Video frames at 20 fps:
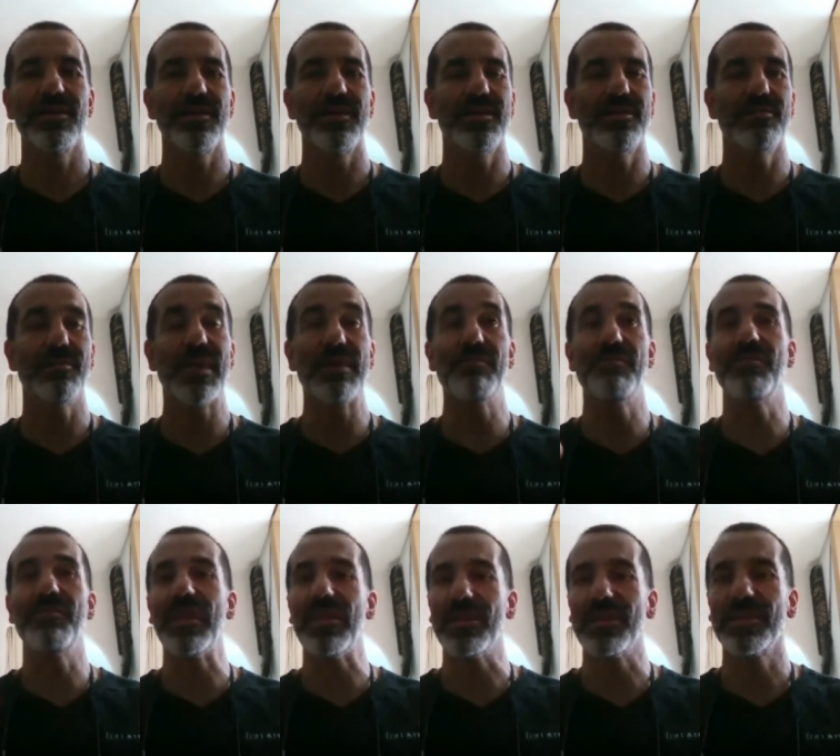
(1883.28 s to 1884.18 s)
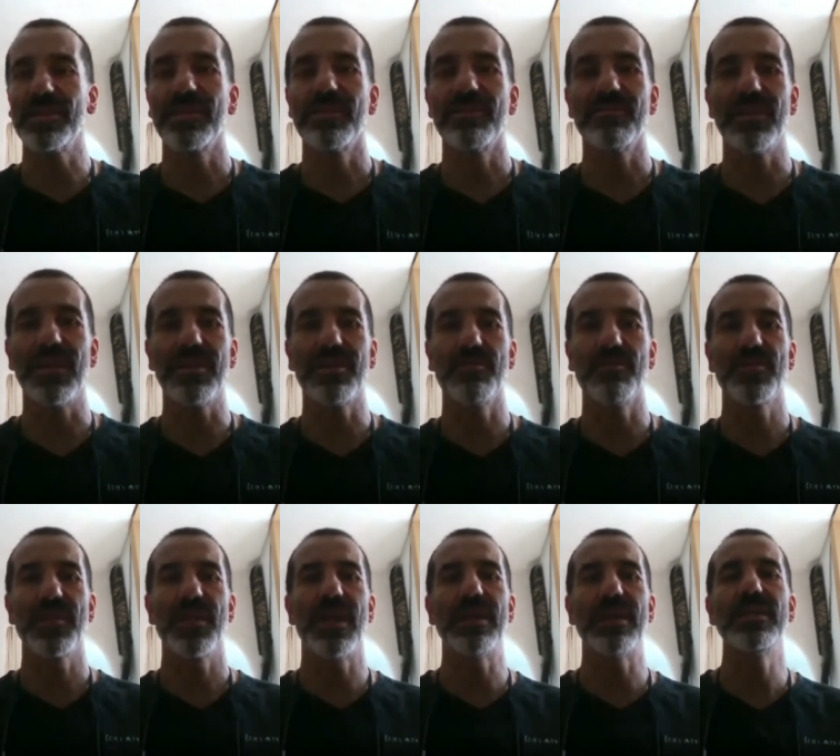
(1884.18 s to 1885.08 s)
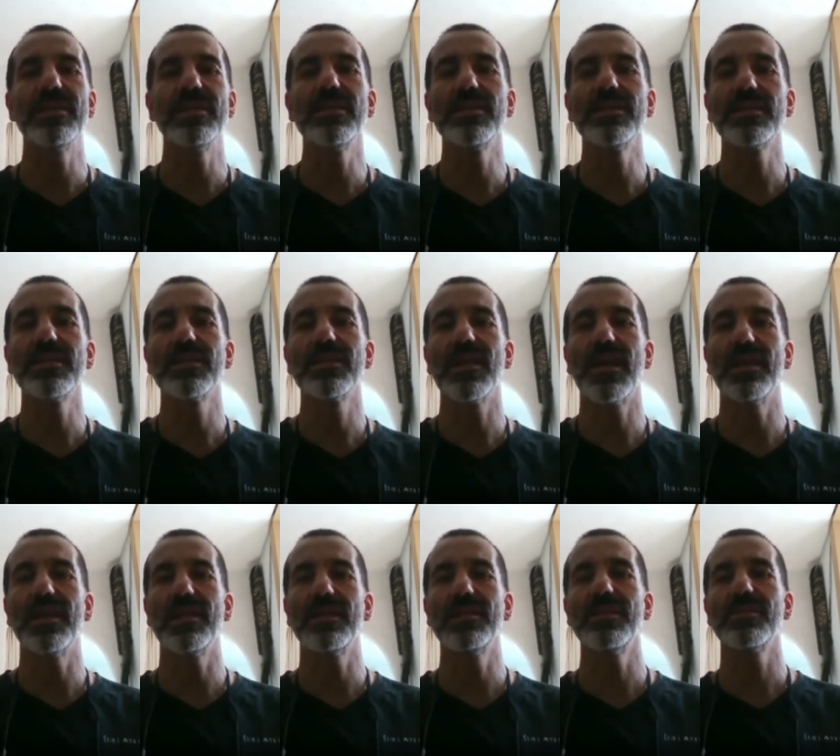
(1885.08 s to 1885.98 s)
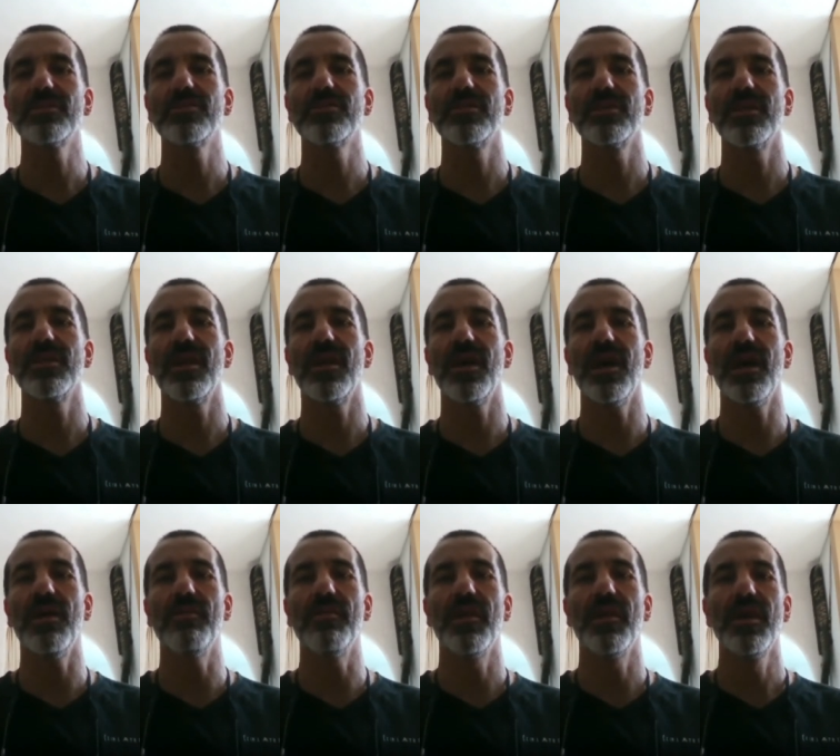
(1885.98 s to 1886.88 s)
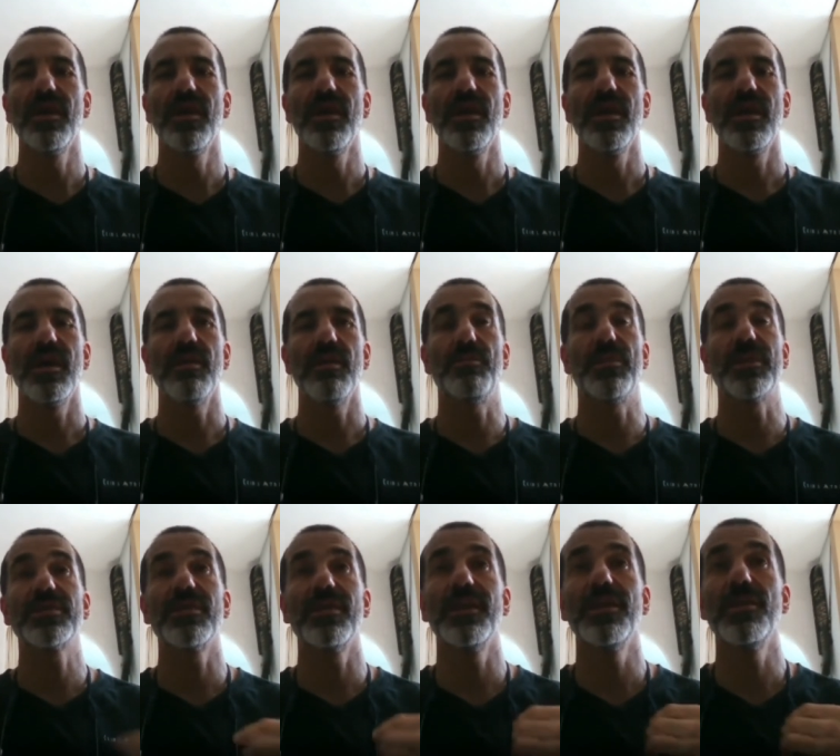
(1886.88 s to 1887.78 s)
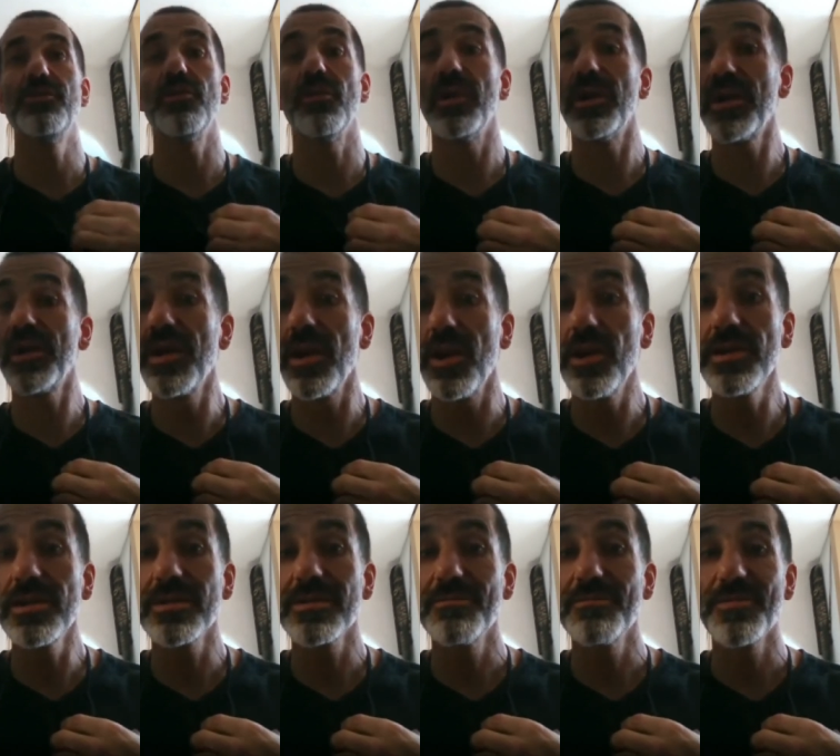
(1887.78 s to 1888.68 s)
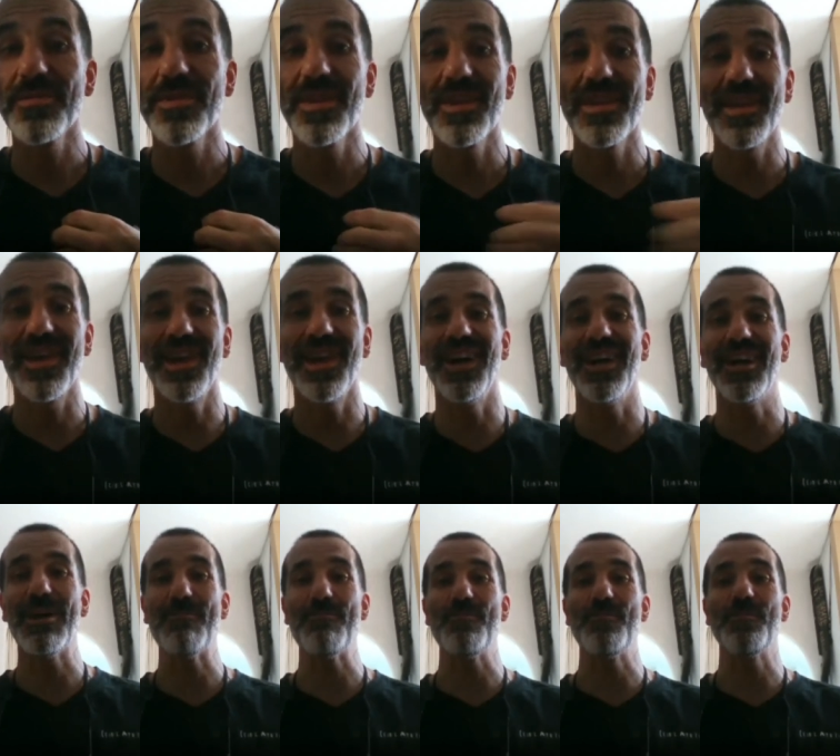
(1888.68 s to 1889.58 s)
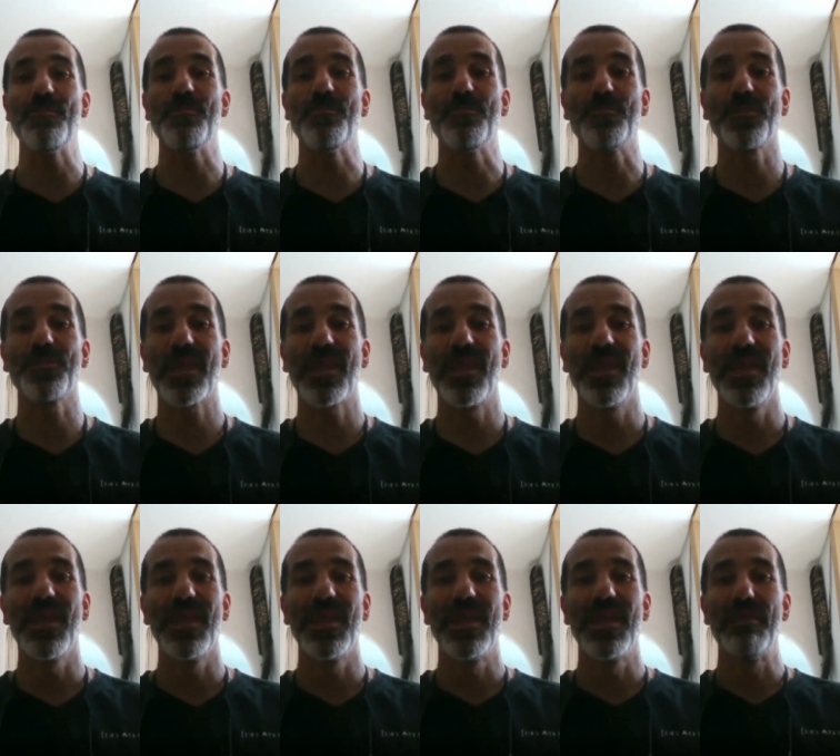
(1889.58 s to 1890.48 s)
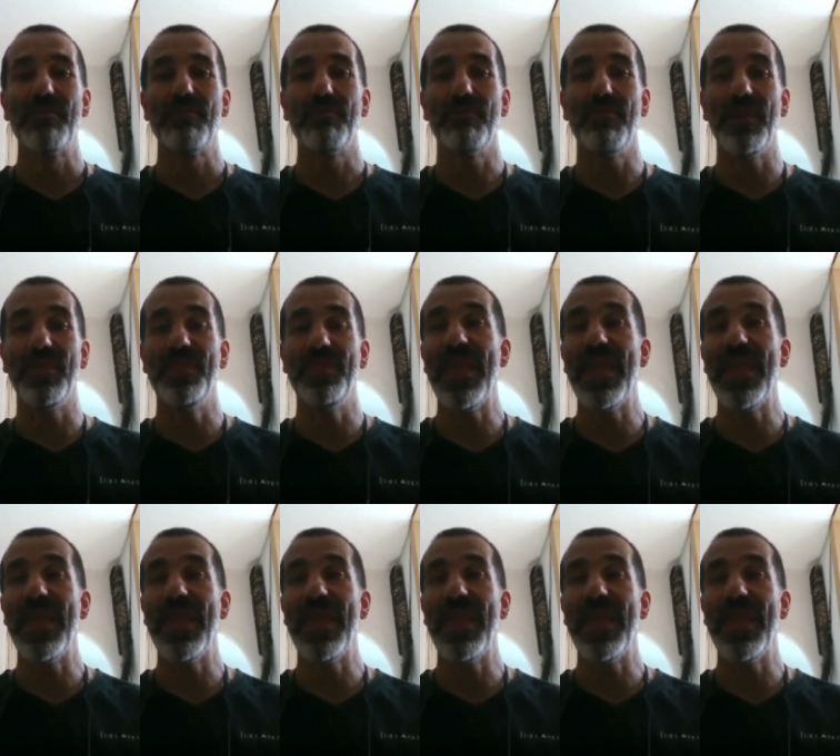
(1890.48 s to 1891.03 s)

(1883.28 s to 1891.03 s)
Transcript: in my field, right? And this is and this is um, personally you learn a lot, um, but